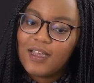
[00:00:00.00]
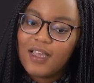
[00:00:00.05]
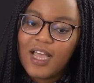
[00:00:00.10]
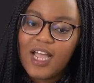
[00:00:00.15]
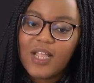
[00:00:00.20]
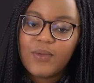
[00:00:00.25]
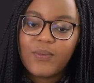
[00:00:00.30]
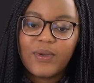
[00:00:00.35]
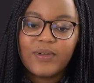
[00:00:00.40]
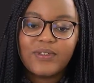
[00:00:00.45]

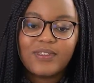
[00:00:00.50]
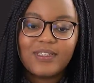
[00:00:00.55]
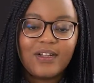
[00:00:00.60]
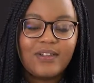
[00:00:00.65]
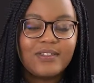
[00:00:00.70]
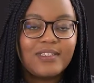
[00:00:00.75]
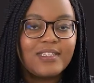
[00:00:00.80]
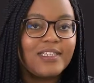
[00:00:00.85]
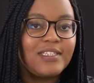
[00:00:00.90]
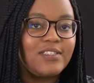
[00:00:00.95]
And where
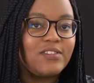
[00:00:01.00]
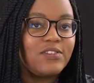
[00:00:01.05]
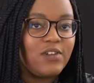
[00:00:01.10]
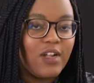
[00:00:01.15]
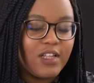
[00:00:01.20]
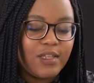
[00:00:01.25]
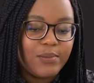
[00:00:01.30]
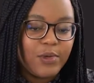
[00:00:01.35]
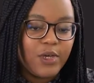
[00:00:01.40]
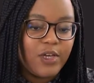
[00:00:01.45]
delta is
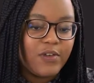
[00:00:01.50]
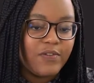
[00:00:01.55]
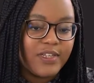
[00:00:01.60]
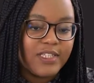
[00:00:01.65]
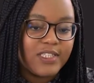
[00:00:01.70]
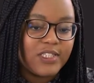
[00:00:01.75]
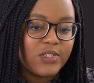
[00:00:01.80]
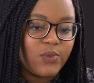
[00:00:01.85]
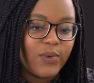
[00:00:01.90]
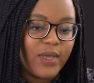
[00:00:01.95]
not a
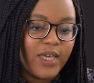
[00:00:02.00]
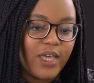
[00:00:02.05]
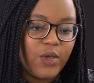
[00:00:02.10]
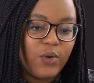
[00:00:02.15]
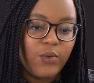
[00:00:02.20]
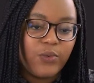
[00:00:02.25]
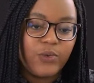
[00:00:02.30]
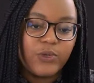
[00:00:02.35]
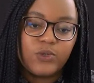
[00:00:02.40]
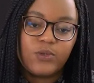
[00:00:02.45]
perfect square,
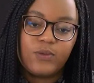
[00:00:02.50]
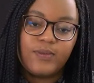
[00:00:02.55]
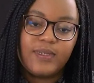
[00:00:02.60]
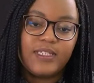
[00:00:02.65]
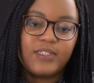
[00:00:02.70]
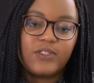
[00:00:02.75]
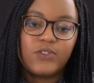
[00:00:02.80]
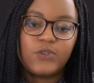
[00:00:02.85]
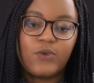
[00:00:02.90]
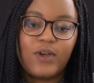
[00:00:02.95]
your roots will be
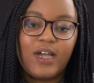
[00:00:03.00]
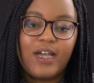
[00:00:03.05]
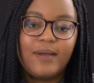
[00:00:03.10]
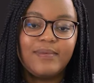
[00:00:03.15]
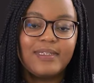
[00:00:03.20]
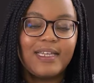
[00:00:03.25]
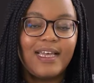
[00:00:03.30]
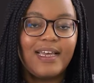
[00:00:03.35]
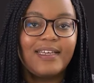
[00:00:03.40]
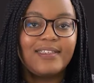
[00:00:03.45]

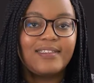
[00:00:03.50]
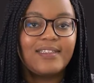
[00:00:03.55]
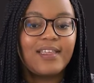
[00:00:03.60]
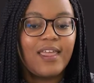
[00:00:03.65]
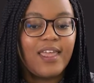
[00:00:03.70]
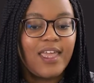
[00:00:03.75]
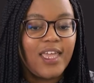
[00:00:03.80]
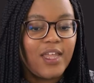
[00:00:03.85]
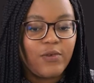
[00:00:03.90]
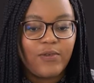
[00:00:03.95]
described as
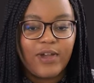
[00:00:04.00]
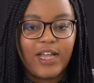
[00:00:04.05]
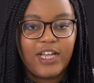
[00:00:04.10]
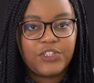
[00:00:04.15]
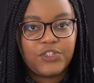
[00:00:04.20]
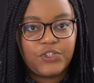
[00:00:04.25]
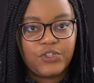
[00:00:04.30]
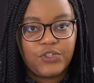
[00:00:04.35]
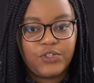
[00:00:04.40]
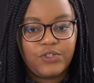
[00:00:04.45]

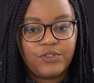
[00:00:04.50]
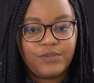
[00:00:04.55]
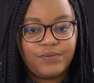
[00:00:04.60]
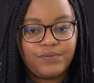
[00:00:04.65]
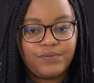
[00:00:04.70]
irrational.